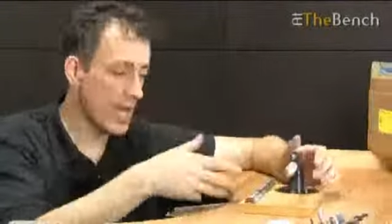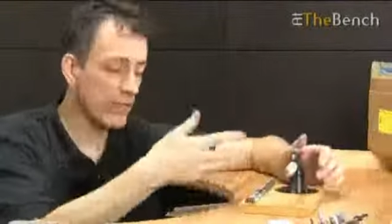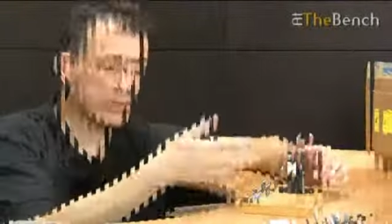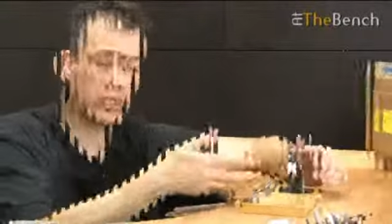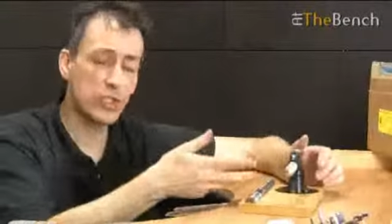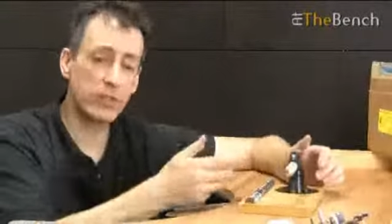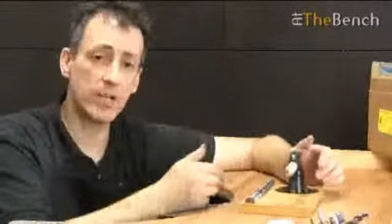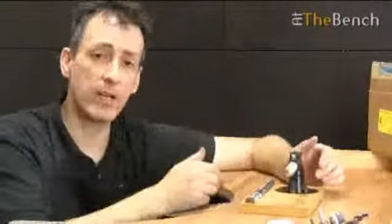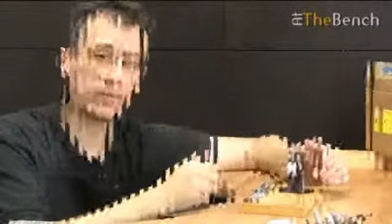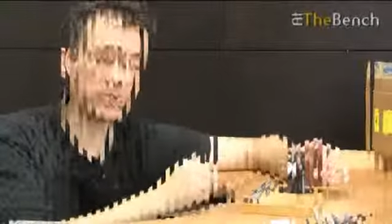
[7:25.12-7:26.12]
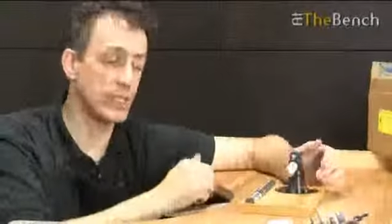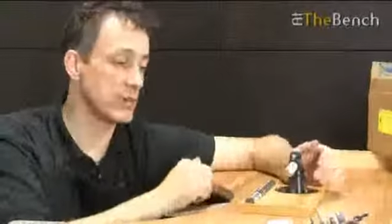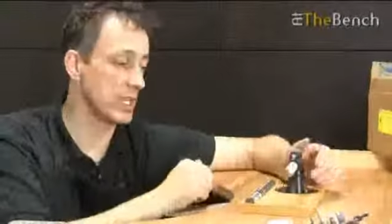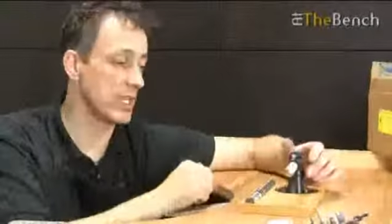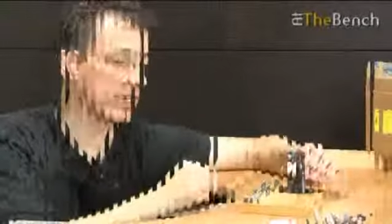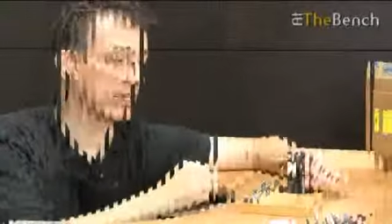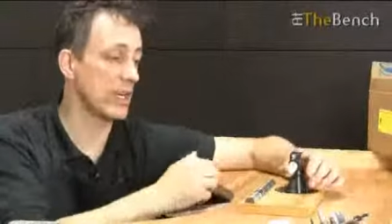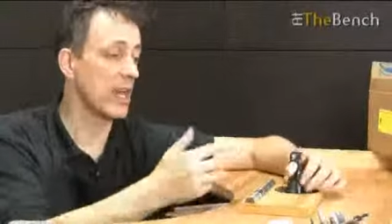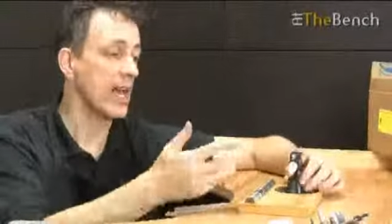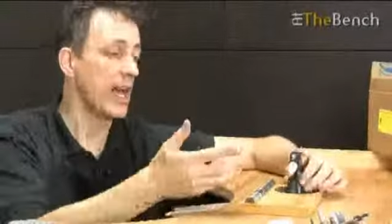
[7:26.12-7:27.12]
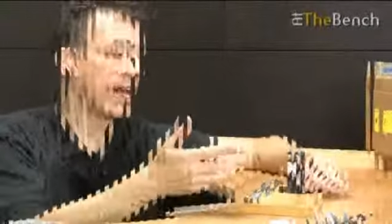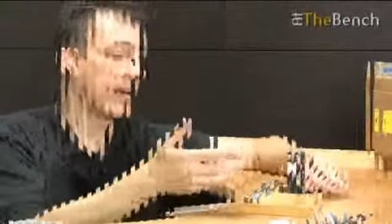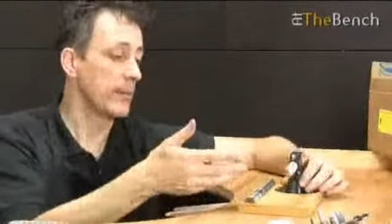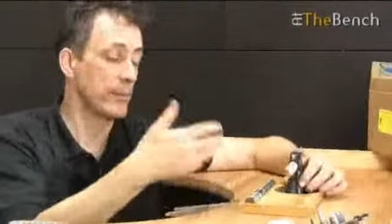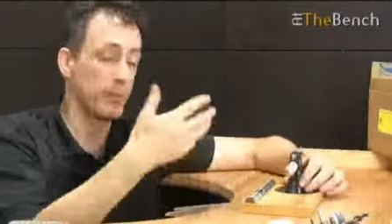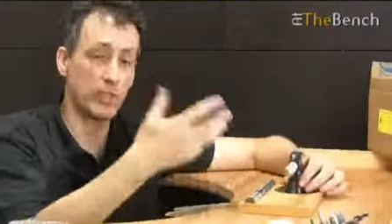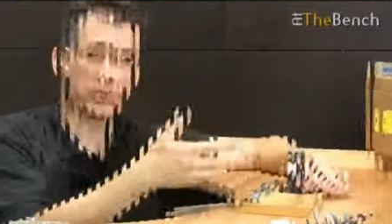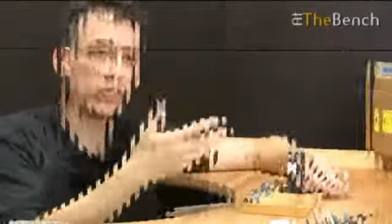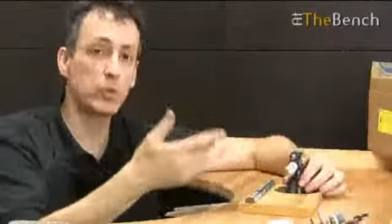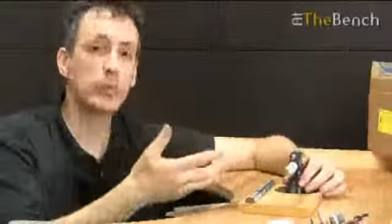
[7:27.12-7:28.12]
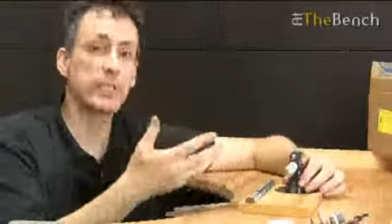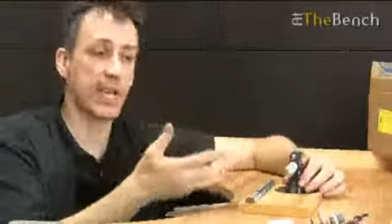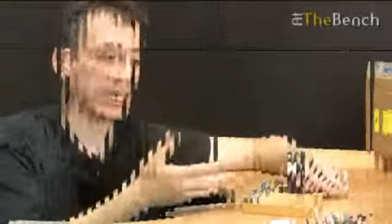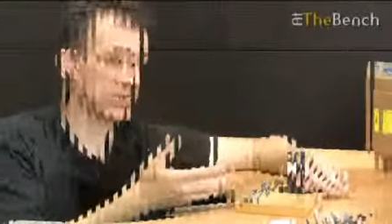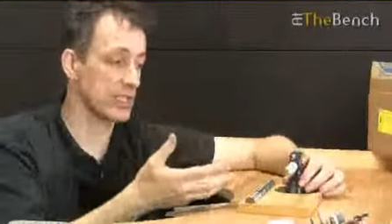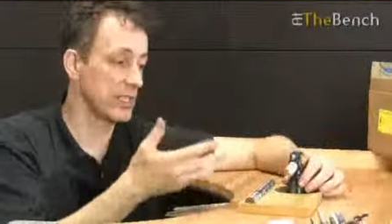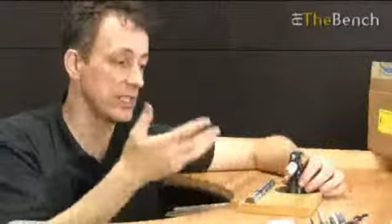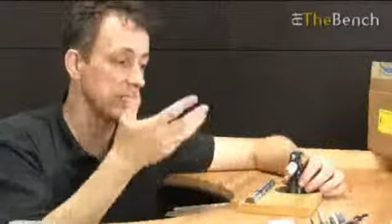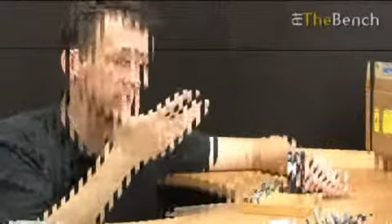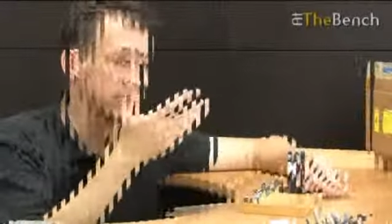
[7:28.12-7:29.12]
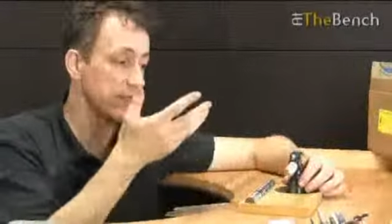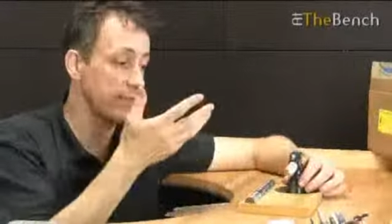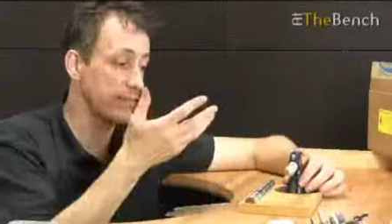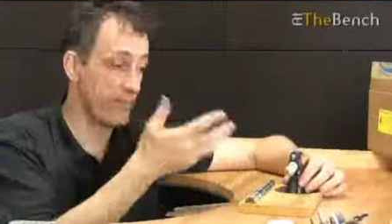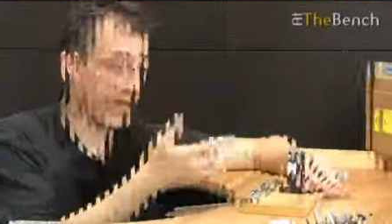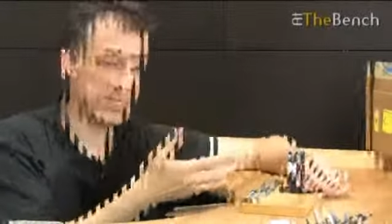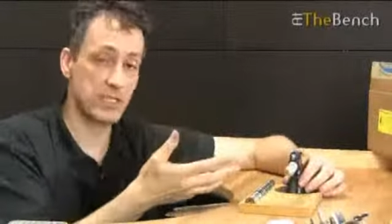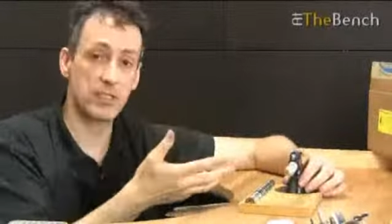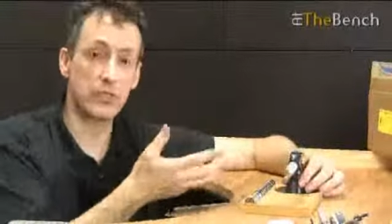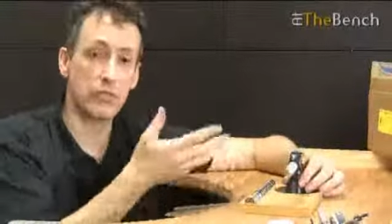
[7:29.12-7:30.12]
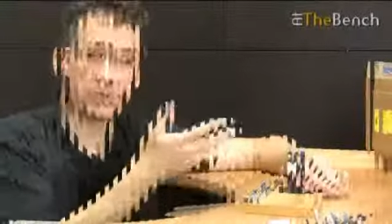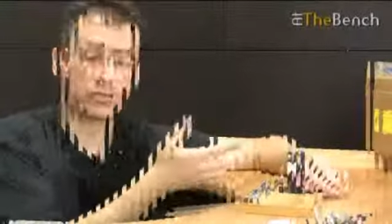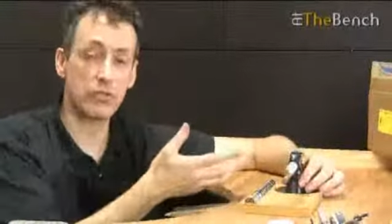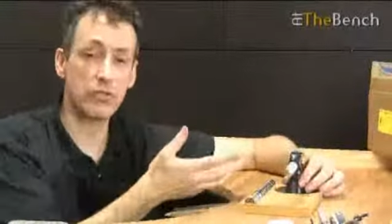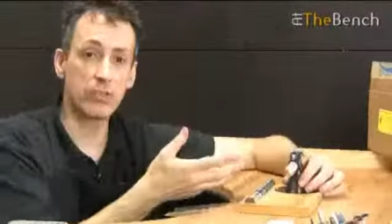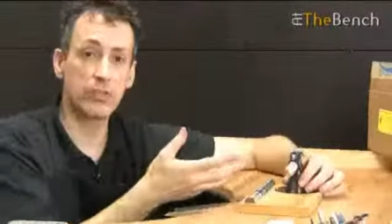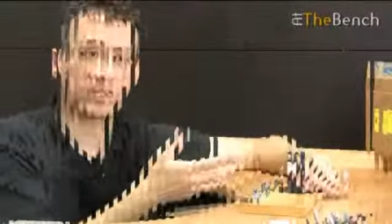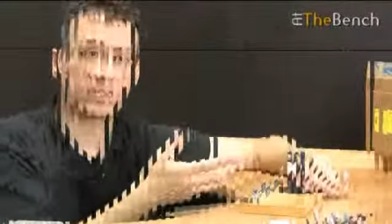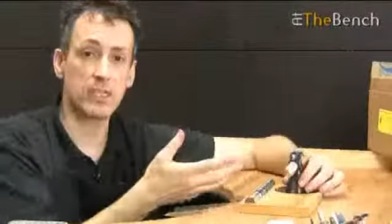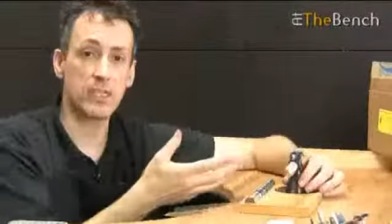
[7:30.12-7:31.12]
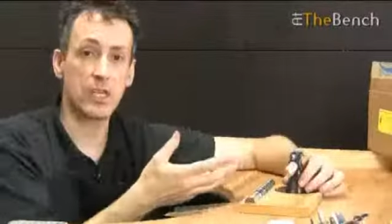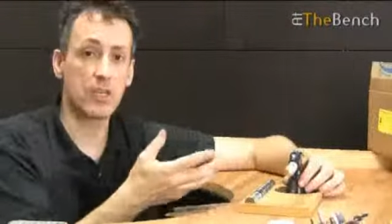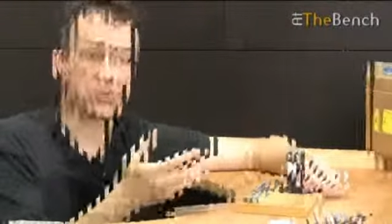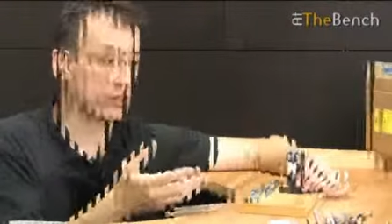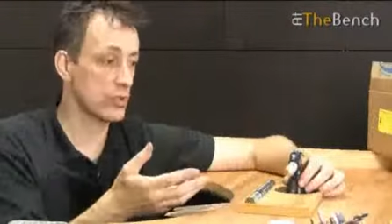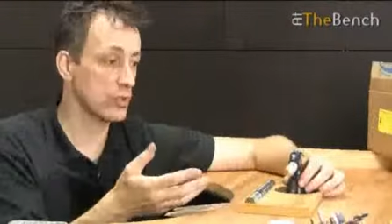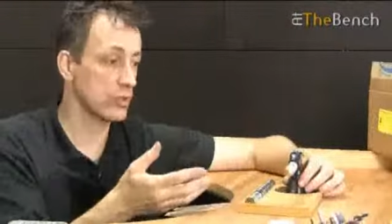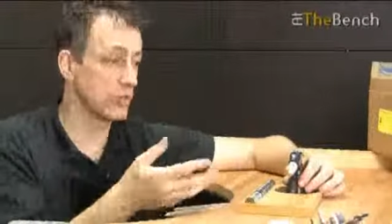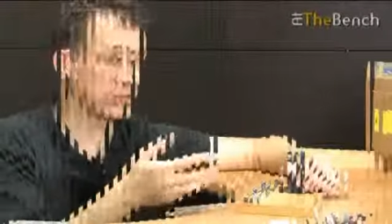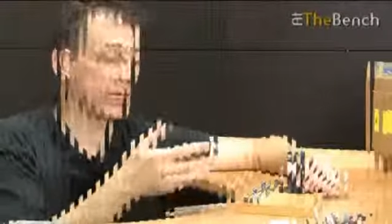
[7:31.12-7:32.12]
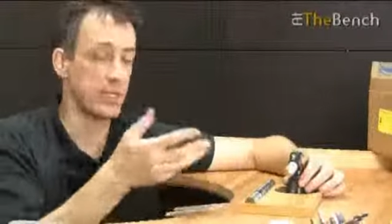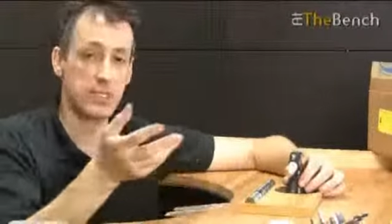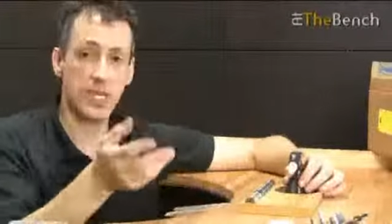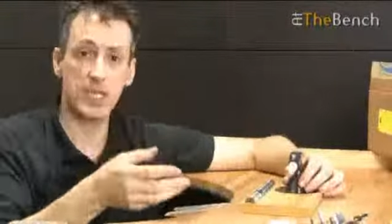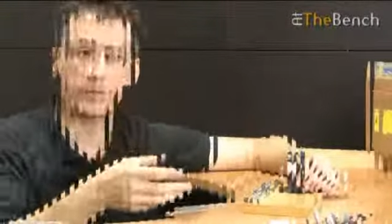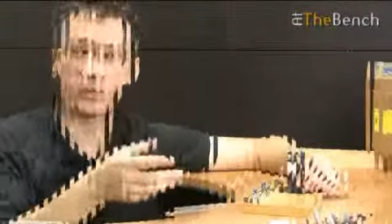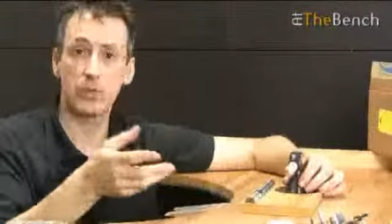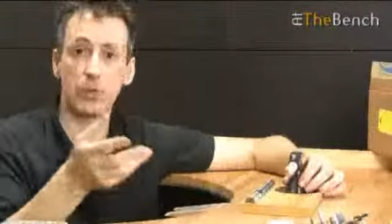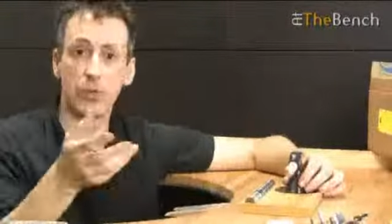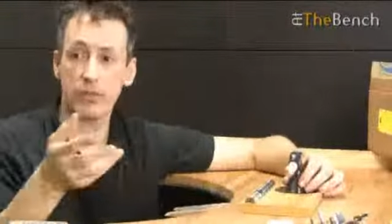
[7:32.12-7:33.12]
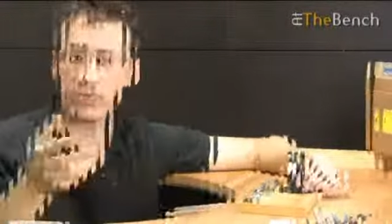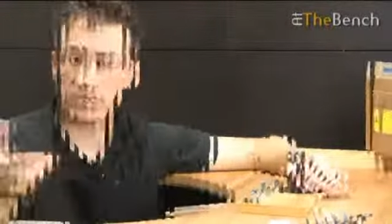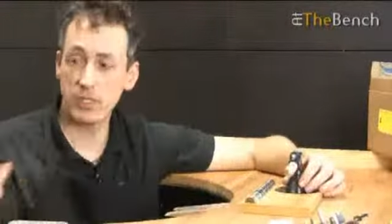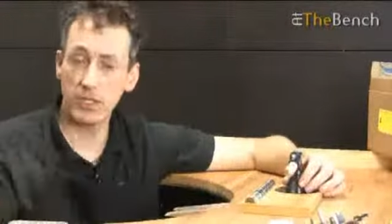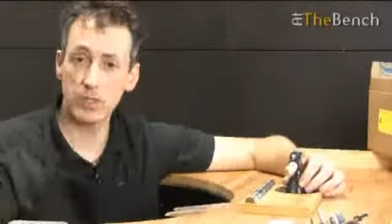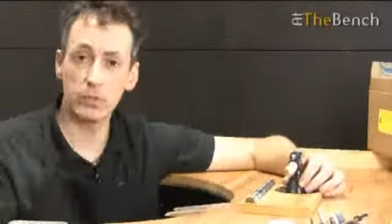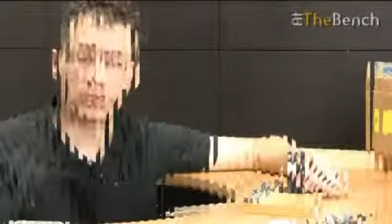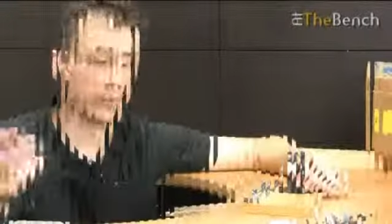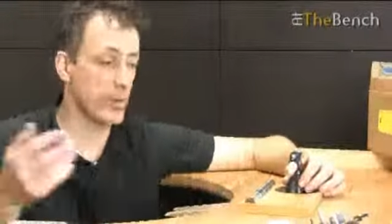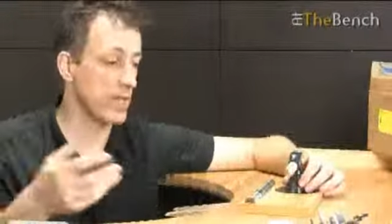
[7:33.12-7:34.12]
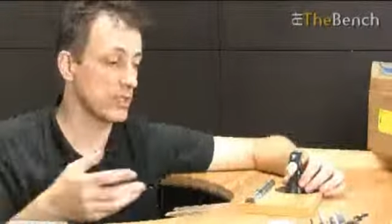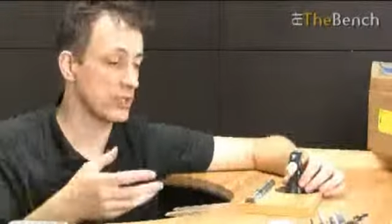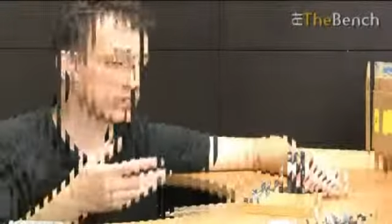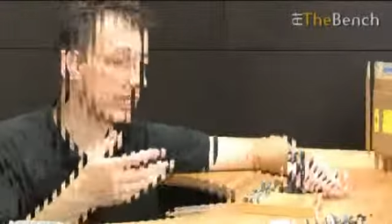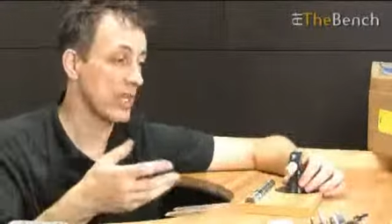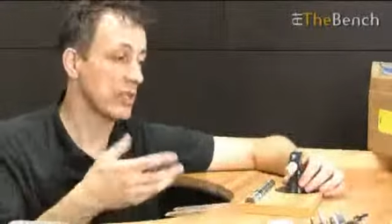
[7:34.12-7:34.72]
I've just showed you how to use it here, but you would actually fasten and screw this to a table or a side workbench